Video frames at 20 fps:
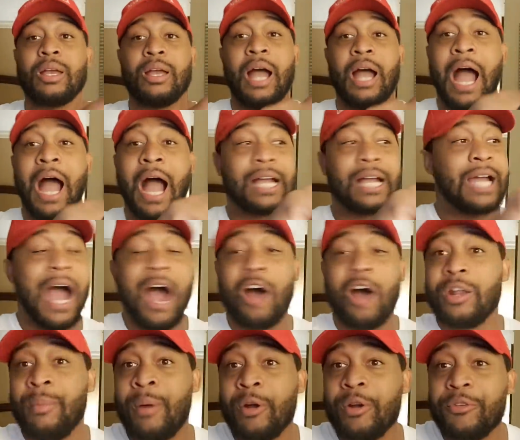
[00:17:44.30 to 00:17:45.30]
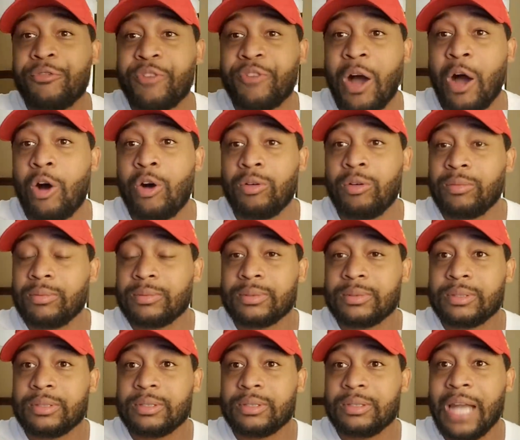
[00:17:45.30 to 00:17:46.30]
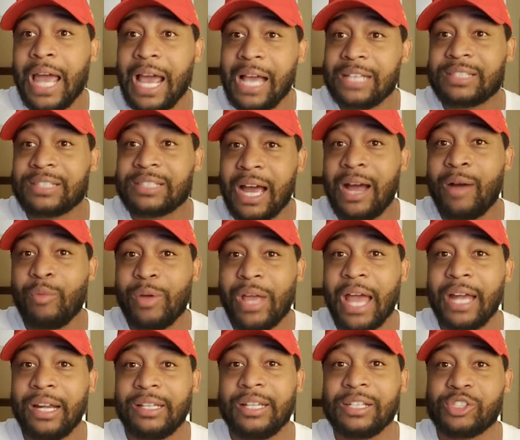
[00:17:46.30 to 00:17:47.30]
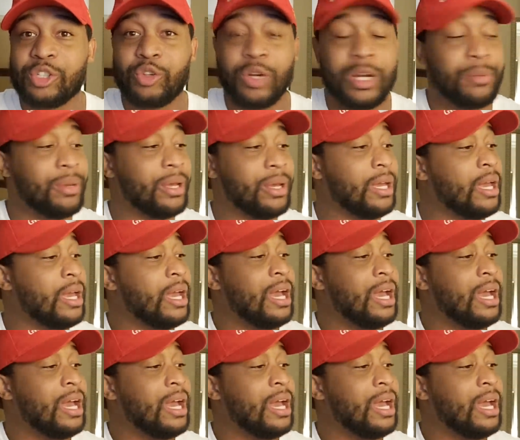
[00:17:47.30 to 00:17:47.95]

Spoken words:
I called him on the phone last time we had a disagreement.